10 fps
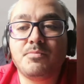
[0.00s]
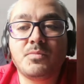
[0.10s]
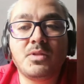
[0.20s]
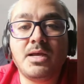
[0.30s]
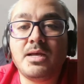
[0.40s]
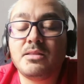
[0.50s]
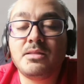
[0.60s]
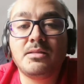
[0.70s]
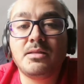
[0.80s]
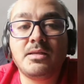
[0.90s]
yeah,
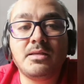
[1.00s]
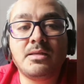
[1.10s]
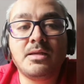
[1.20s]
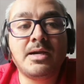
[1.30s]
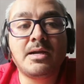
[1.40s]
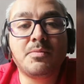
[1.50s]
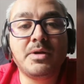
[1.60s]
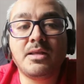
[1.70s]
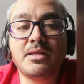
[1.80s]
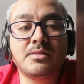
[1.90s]
they are
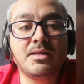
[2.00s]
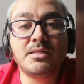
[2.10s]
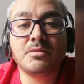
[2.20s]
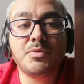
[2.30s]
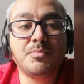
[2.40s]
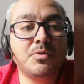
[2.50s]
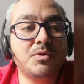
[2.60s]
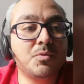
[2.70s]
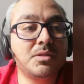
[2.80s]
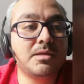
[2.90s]
very intelligent
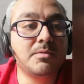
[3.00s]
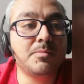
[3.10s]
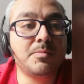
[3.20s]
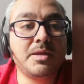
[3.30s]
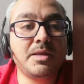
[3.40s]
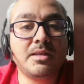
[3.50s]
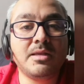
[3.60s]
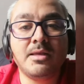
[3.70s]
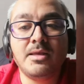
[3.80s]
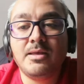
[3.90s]
people with
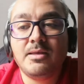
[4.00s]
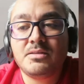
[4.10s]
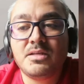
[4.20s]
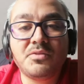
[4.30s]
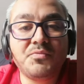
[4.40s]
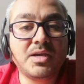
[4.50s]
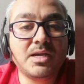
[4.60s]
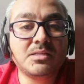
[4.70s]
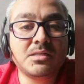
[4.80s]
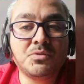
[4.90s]
many
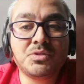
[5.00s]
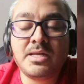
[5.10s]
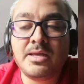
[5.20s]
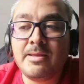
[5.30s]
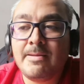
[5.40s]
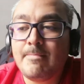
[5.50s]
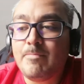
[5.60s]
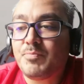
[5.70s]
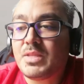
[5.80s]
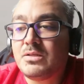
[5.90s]
certificates outside.
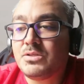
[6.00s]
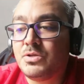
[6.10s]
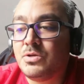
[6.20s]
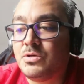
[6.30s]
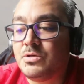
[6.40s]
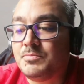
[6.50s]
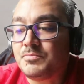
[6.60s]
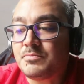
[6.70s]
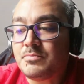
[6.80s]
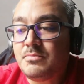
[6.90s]
So
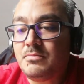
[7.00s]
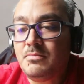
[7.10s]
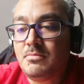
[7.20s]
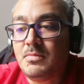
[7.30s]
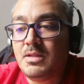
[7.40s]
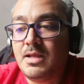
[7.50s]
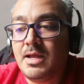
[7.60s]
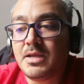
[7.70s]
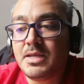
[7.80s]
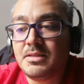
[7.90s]

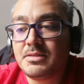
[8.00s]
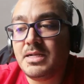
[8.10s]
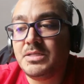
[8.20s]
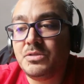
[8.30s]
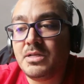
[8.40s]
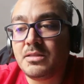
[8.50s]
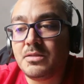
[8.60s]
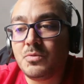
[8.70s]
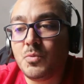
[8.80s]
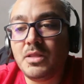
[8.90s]
I can tell you that
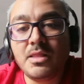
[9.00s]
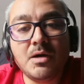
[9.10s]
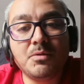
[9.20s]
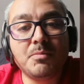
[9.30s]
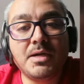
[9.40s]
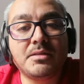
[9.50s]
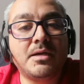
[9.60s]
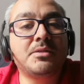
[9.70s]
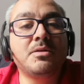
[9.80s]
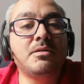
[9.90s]
without my
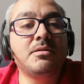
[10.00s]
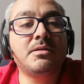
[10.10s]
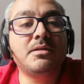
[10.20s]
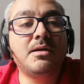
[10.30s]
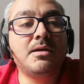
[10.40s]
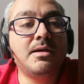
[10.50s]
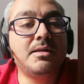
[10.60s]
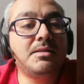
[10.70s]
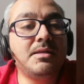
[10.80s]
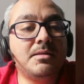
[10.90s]
title, I
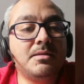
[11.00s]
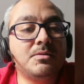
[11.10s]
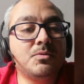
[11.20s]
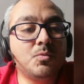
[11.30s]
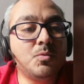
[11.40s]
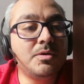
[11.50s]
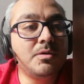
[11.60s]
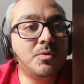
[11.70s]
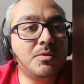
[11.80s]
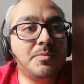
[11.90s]
think it
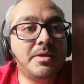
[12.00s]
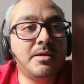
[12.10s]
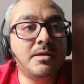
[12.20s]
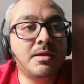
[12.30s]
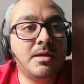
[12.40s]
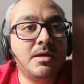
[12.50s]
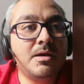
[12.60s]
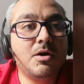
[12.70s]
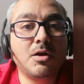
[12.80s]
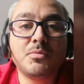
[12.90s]
will be
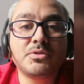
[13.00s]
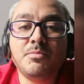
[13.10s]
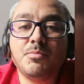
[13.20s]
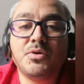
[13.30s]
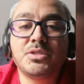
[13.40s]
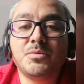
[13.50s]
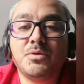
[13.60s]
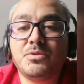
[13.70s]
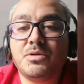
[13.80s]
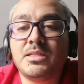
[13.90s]
almost impossible
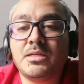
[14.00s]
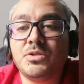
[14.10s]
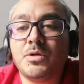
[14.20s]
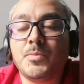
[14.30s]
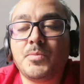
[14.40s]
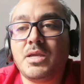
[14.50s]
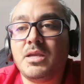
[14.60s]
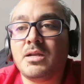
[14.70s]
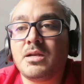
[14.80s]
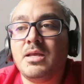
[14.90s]
to get a job
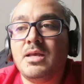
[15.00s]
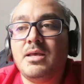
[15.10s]
here,